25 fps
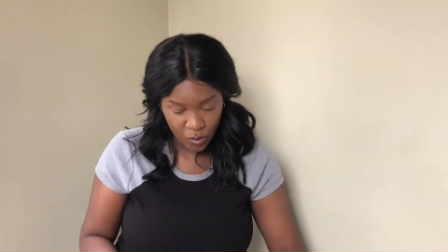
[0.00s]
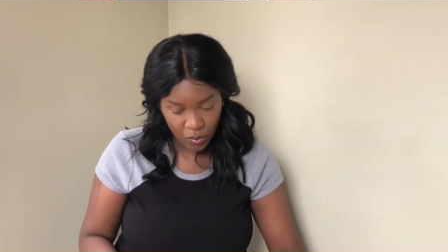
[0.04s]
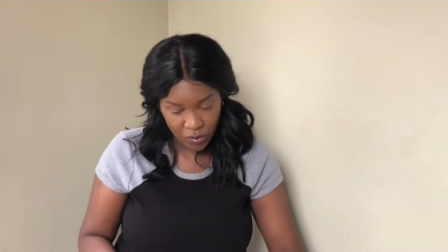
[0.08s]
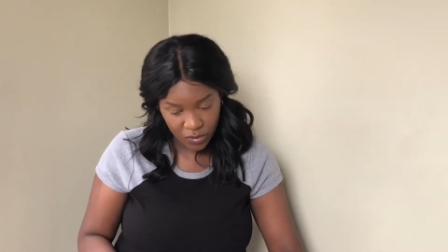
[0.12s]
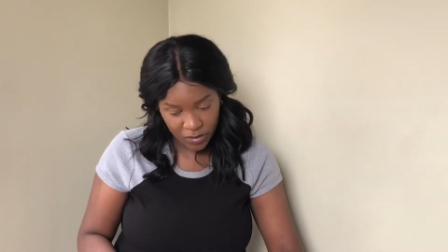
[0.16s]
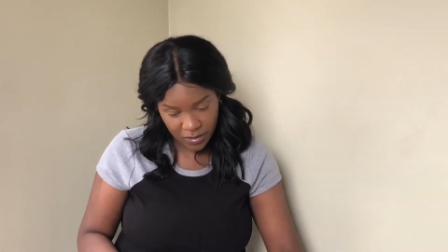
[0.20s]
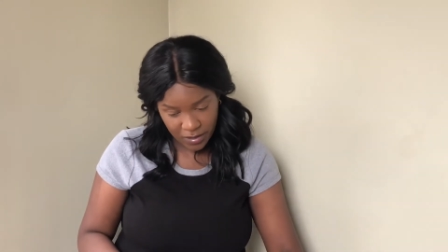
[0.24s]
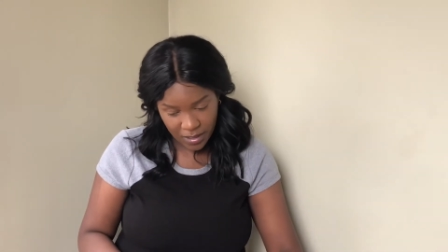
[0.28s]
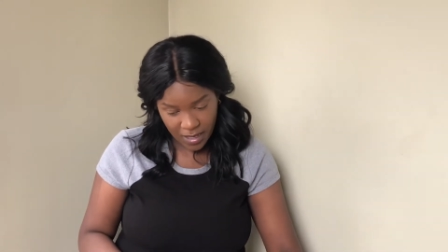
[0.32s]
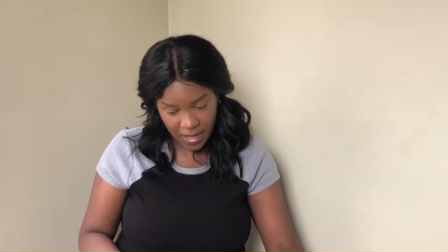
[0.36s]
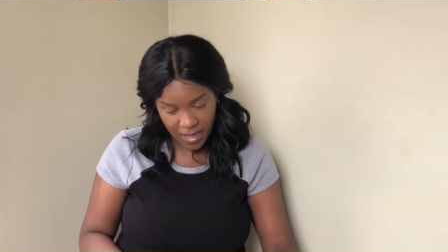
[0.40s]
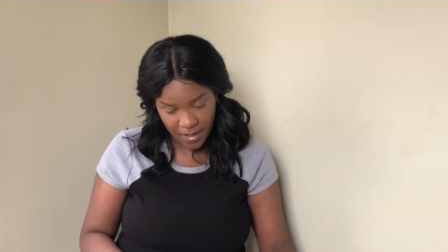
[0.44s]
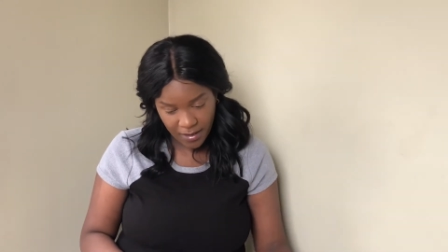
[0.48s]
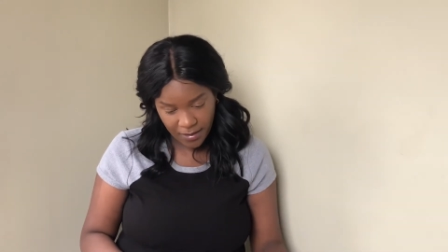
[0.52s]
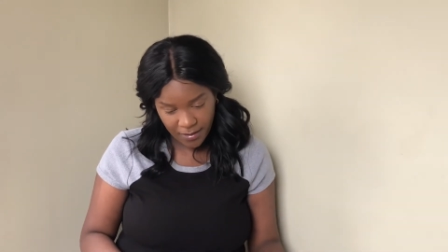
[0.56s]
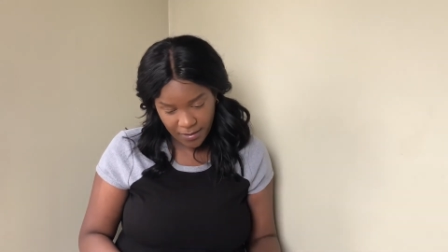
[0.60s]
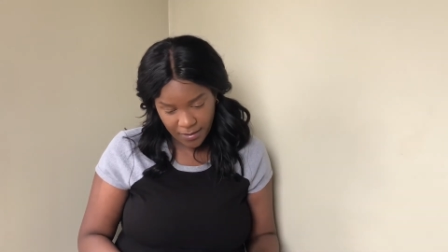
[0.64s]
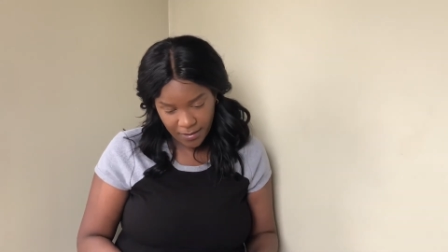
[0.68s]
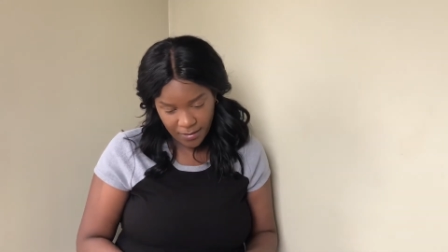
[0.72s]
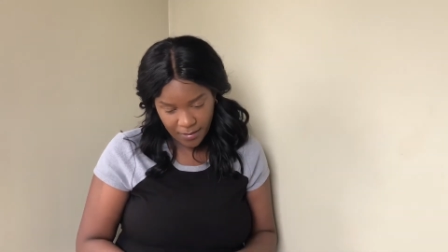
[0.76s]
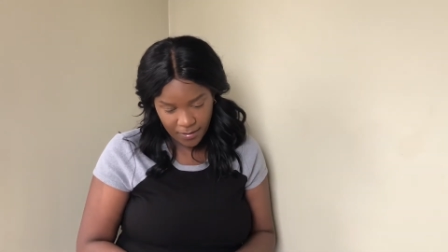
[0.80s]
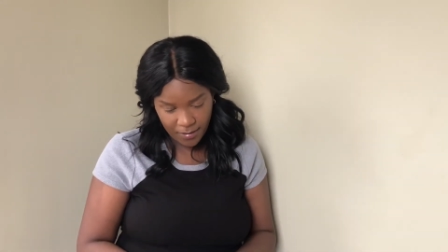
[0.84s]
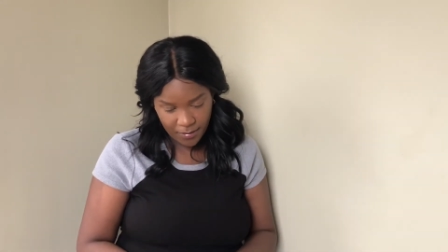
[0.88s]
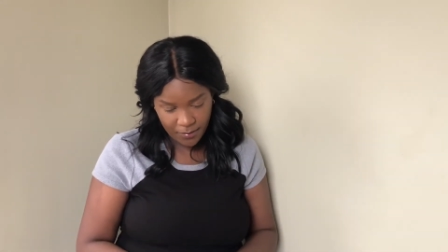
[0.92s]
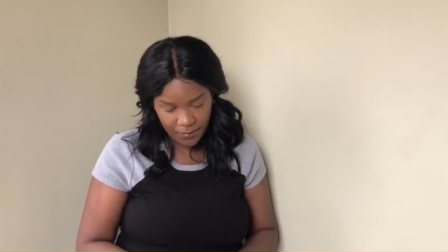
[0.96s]
set
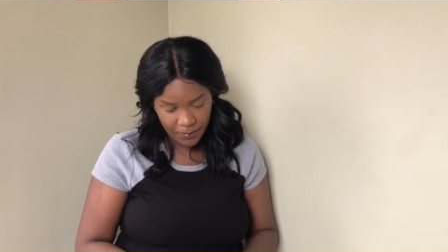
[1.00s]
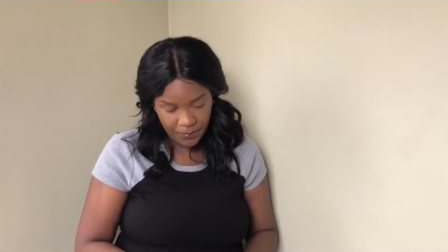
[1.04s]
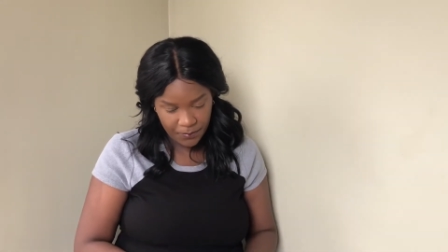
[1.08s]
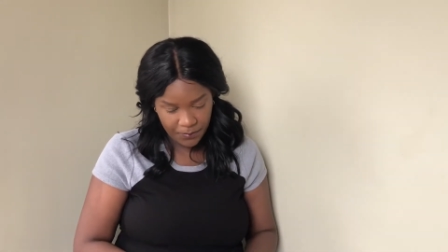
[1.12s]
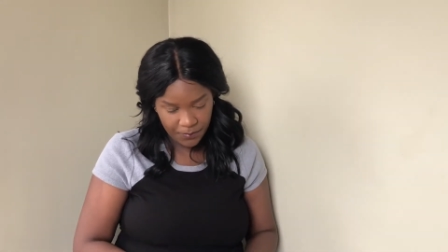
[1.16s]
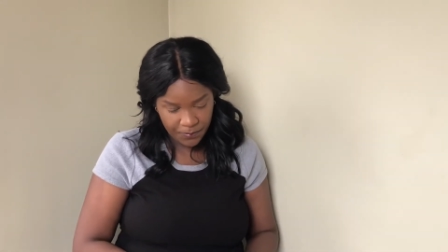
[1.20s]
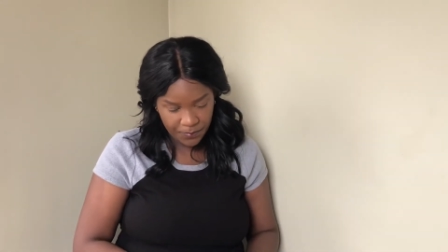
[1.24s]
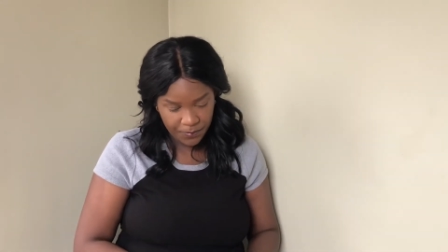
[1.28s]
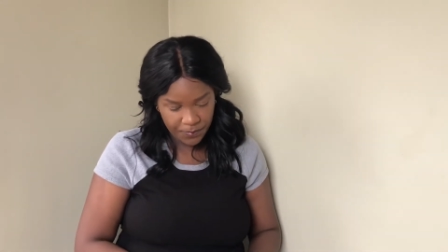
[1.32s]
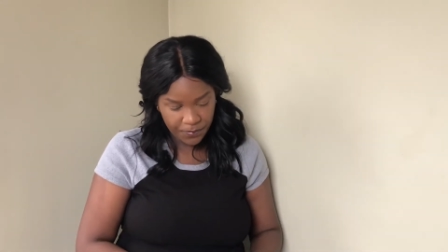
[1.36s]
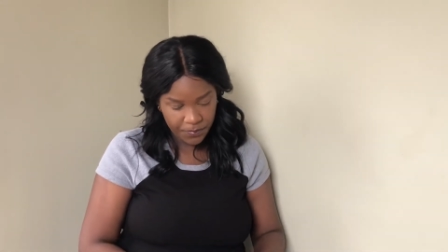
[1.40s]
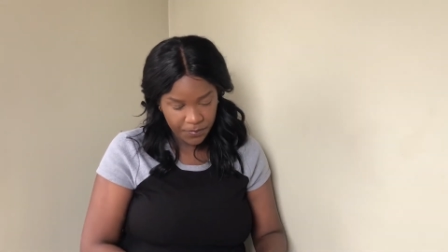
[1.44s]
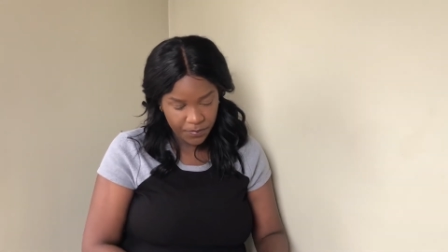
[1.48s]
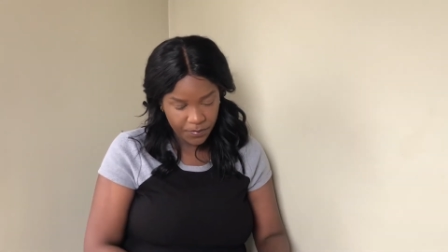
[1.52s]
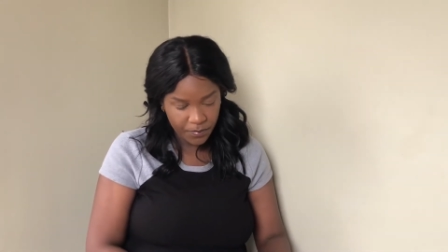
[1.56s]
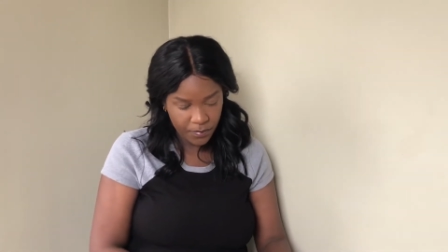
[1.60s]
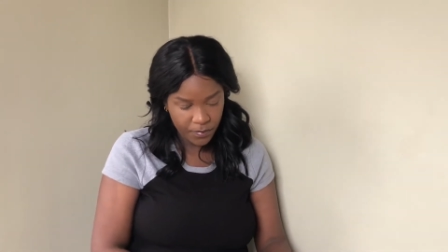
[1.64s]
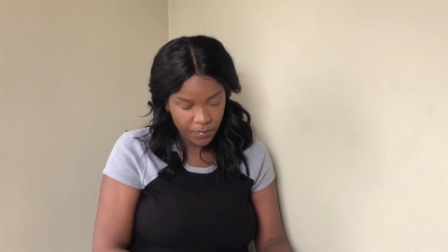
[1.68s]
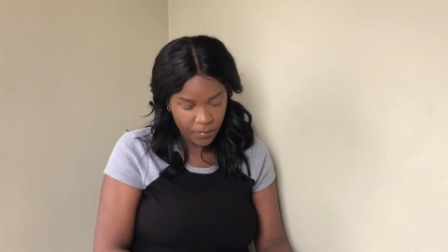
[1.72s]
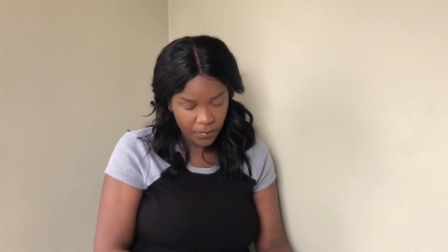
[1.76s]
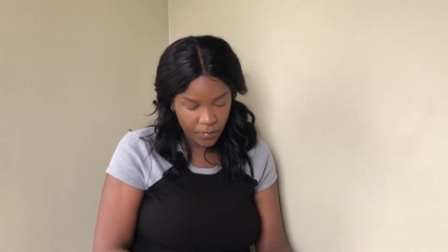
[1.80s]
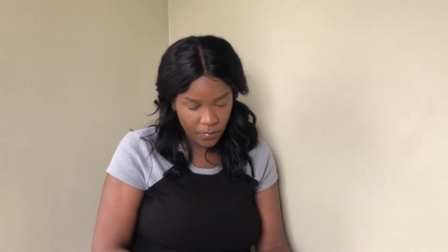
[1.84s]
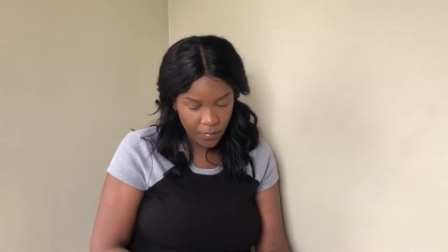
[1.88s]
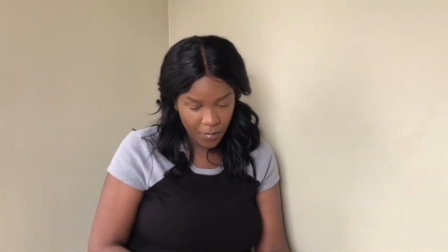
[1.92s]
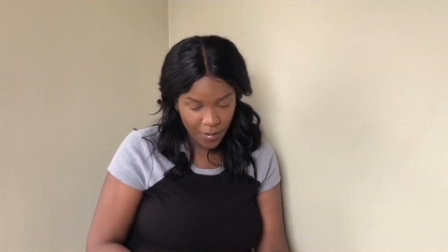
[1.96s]

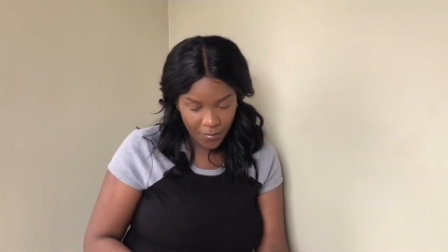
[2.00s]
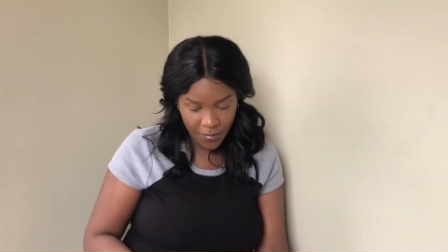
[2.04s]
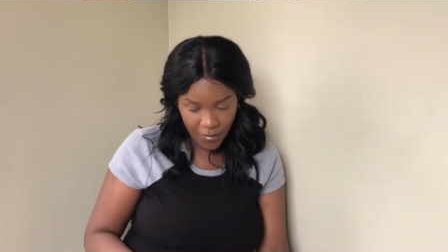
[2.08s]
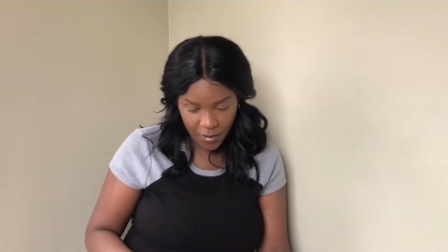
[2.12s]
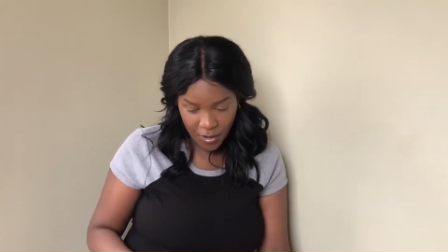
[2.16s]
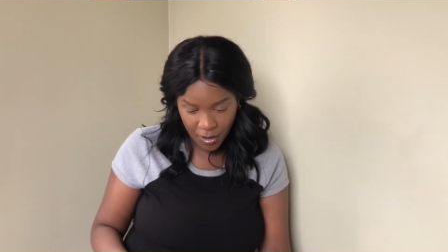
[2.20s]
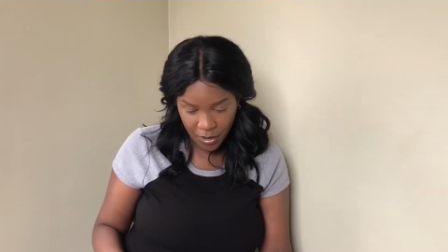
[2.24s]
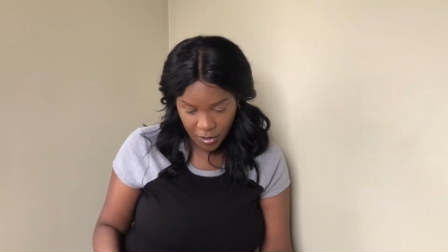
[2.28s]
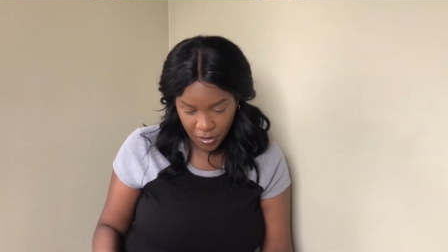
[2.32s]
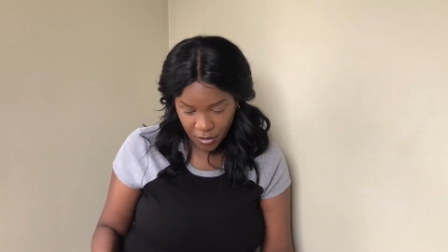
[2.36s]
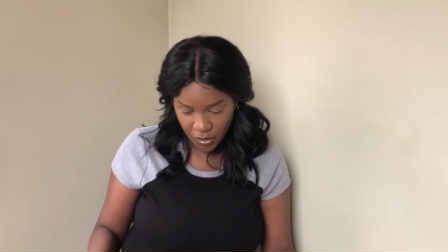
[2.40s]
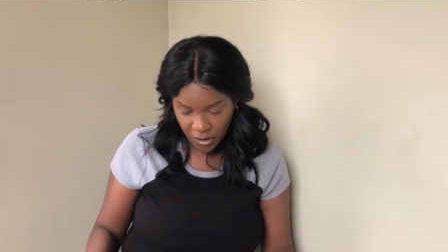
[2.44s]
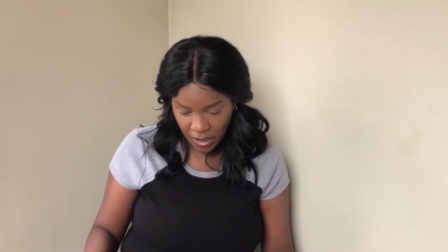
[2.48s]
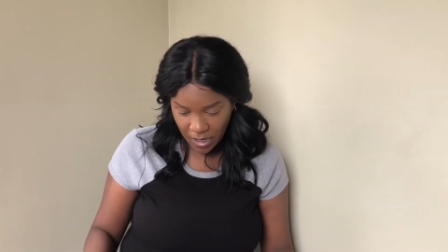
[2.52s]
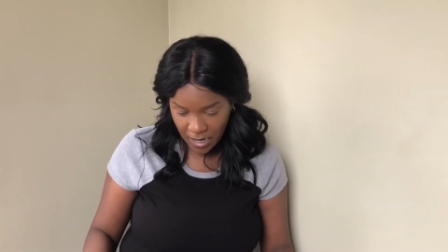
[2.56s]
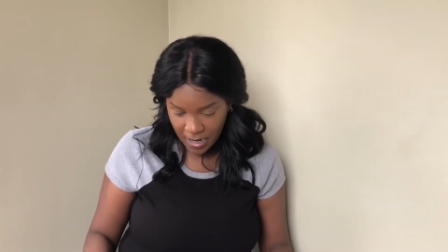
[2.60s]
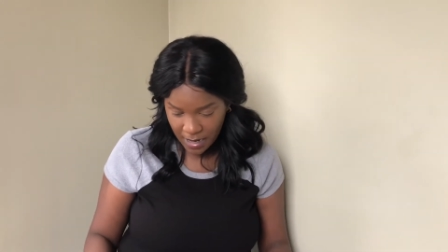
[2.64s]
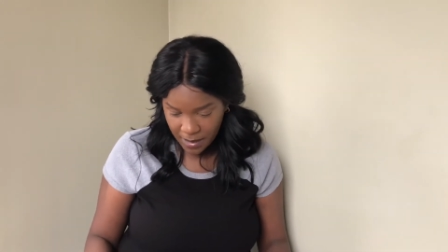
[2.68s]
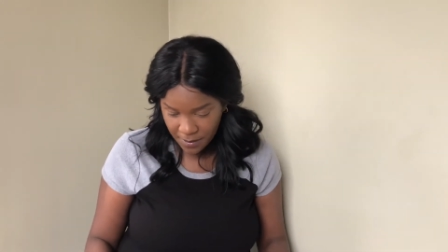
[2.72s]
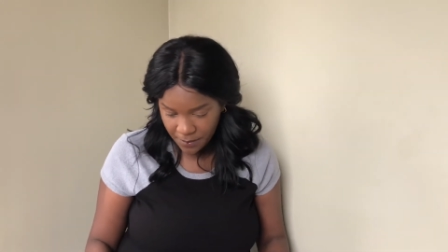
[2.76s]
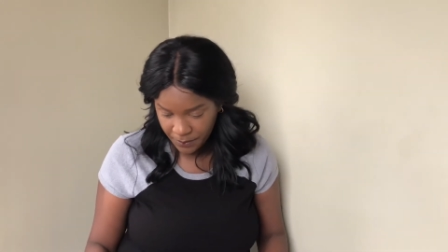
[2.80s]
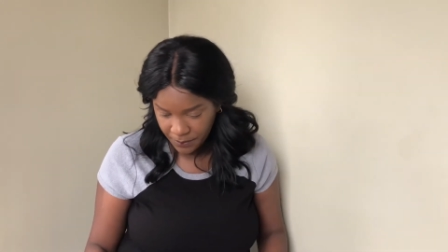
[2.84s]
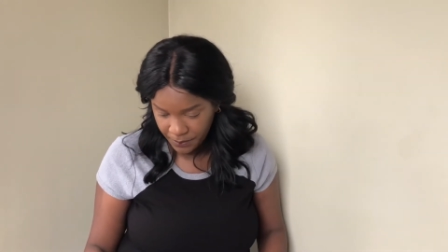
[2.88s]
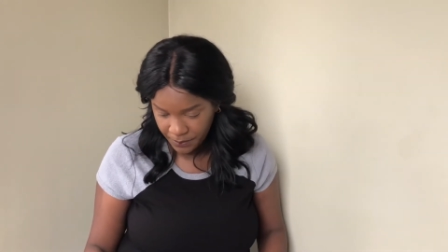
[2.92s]
the under eye.